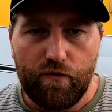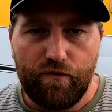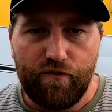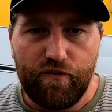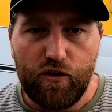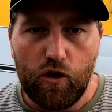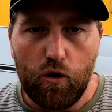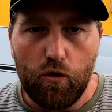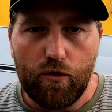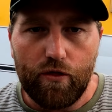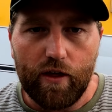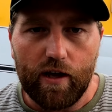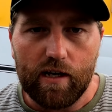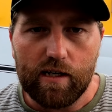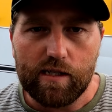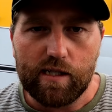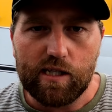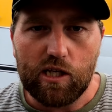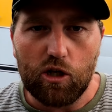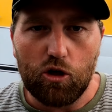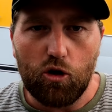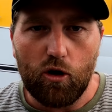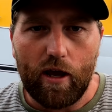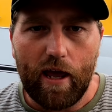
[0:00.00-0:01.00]
a few
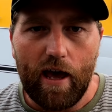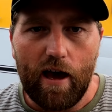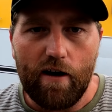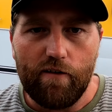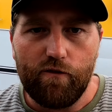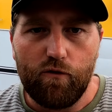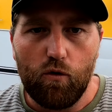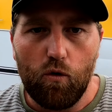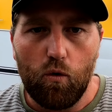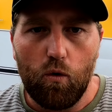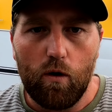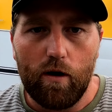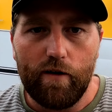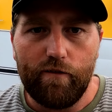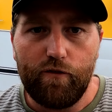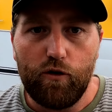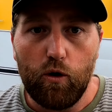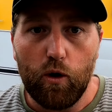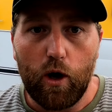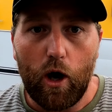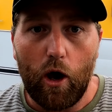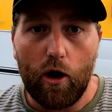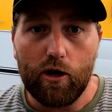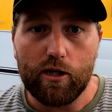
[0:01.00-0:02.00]
things to look out for
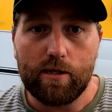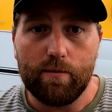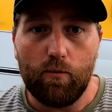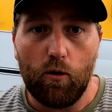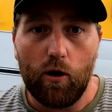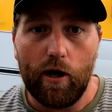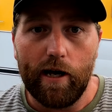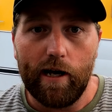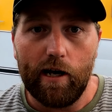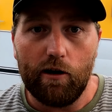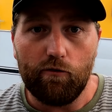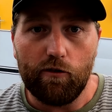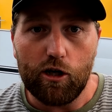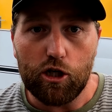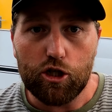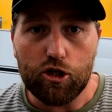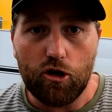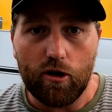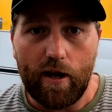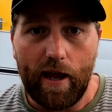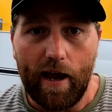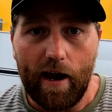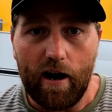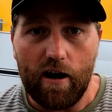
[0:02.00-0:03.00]
if you're going to buy a
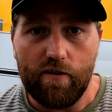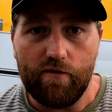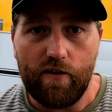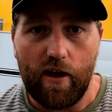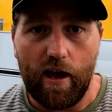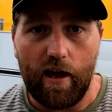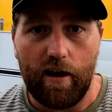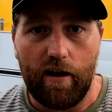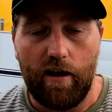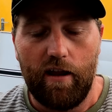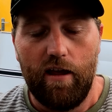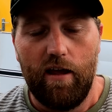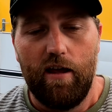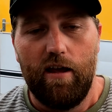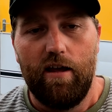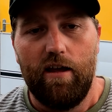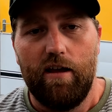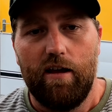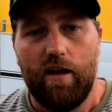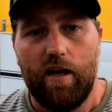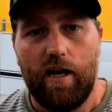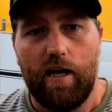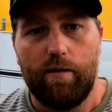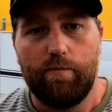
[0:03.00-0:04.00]
retro caravan.
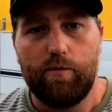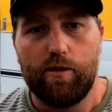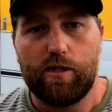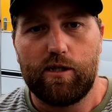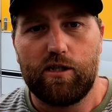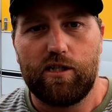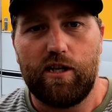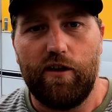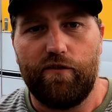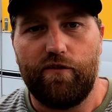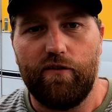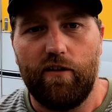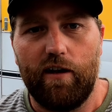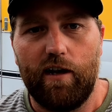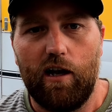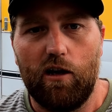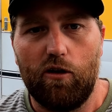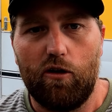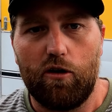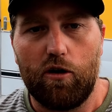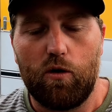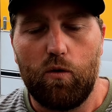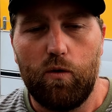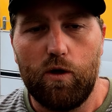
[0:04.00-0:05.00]
There's definitely a
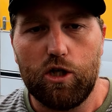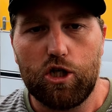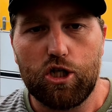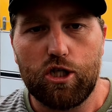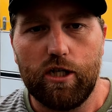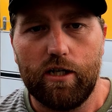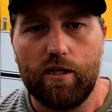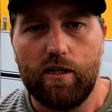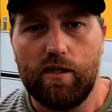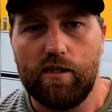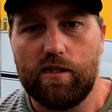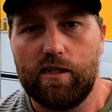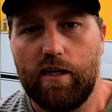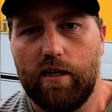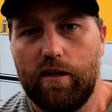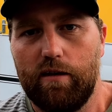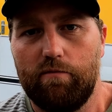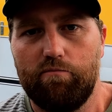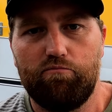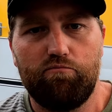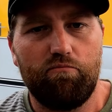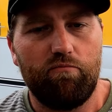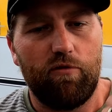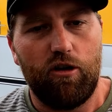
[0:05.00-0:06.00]
lot of questions,
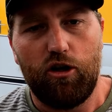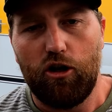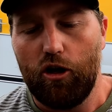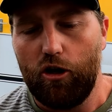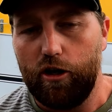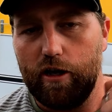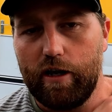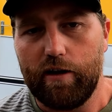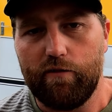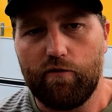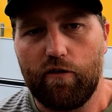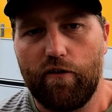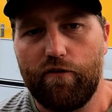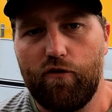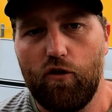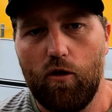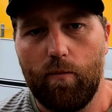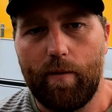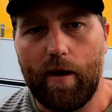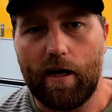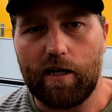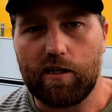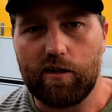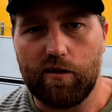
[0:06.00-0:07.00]
and you can
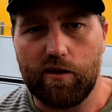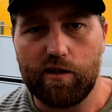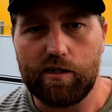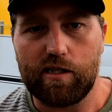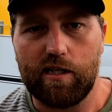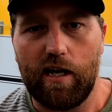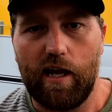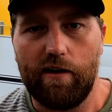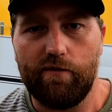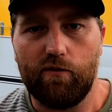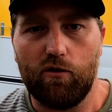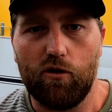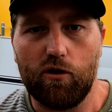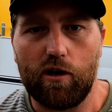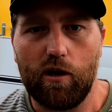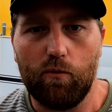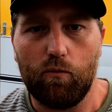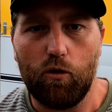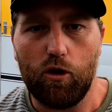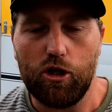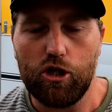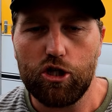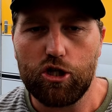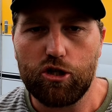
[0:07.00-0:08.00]
refer back to this and have a look
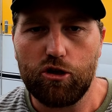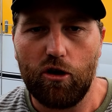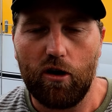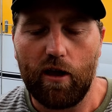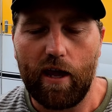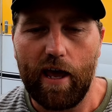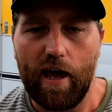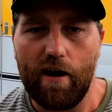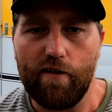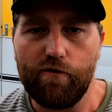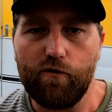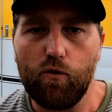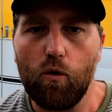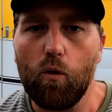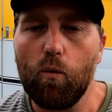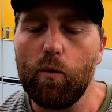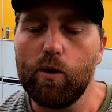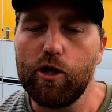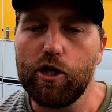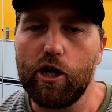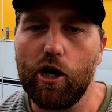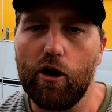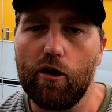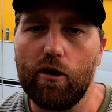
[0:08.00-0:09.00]
at what you should look out for
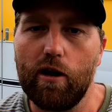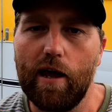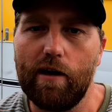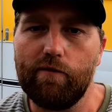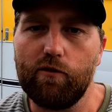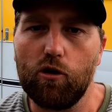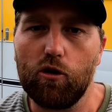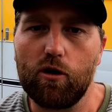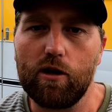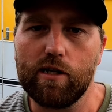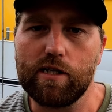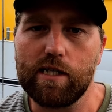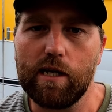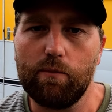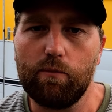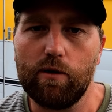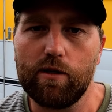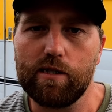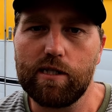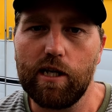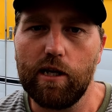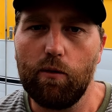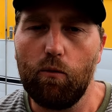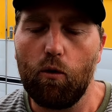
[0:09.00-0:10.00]
when you go to have a look at
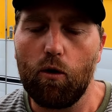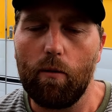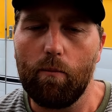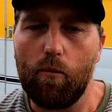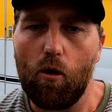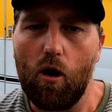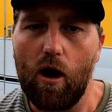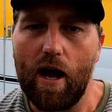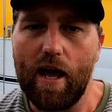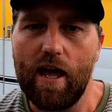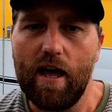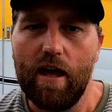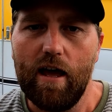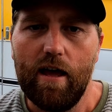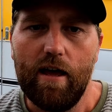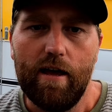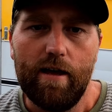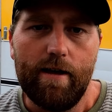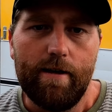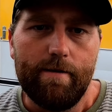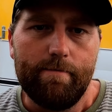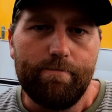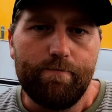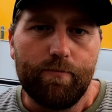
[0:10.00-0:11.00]
someone's that you want to buy.
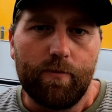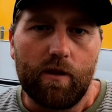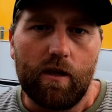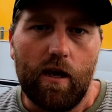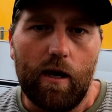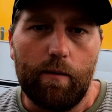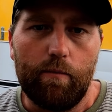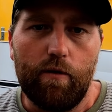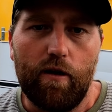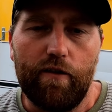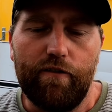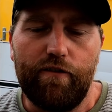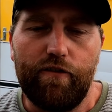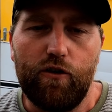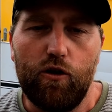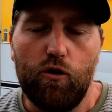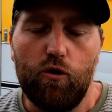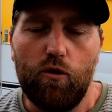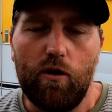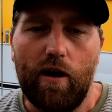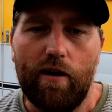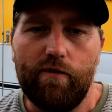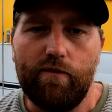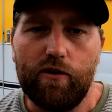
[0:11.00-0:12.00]
If
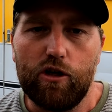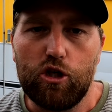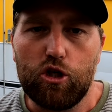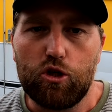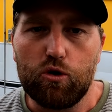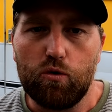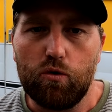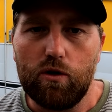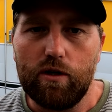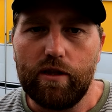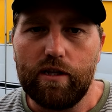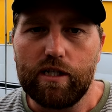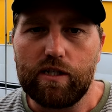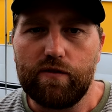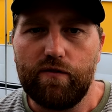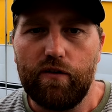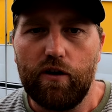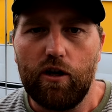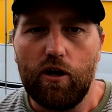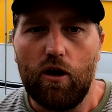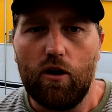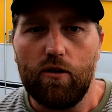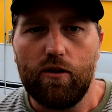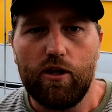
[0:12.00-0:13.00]
you have enjoyed this
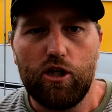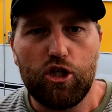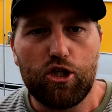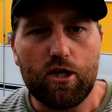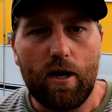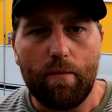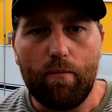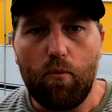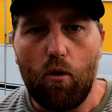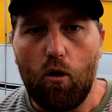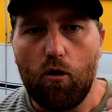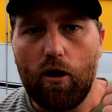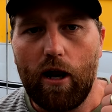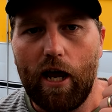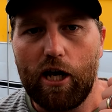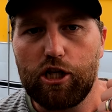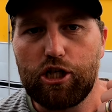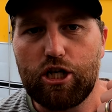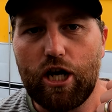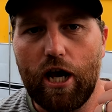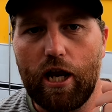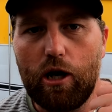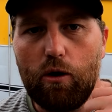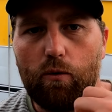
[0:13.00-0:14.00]
video, then jump on our
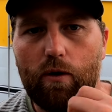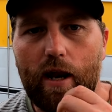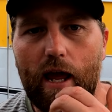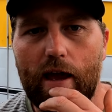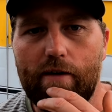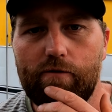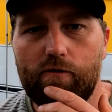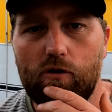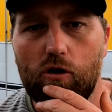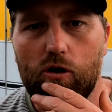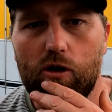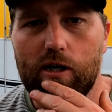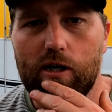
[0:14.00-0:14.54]
channel and have a